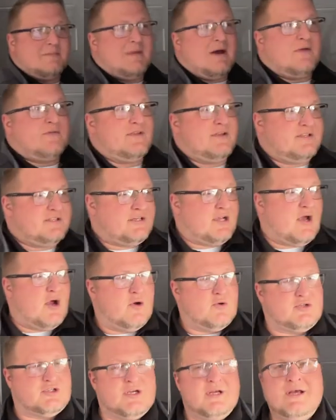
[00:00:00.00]
about this
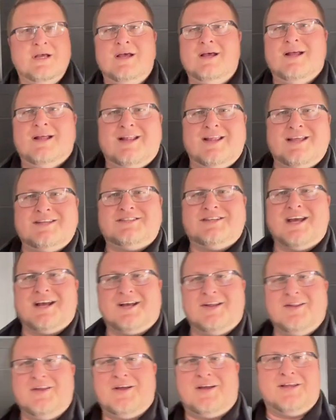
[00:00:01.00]
coach. Let's take
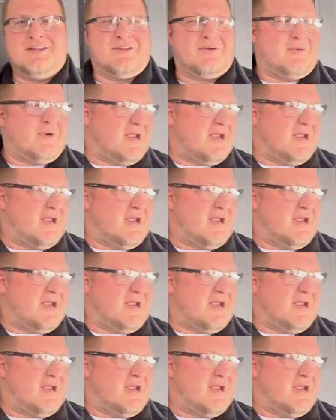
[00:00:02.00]
a look at the